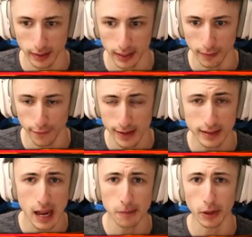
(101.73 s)
the face
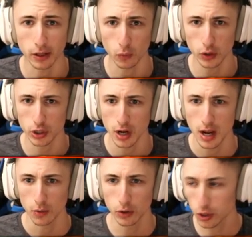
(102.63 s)
cam, like which
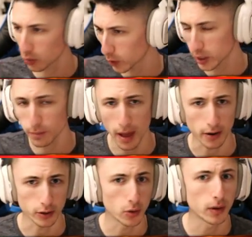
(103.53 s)
which which is
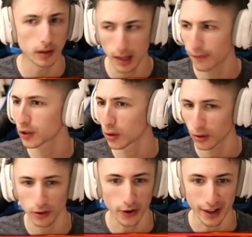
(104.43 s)
better? Going to the left or going
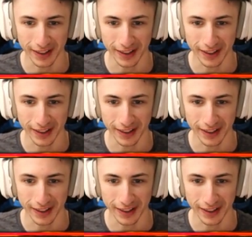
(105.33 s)
to the right?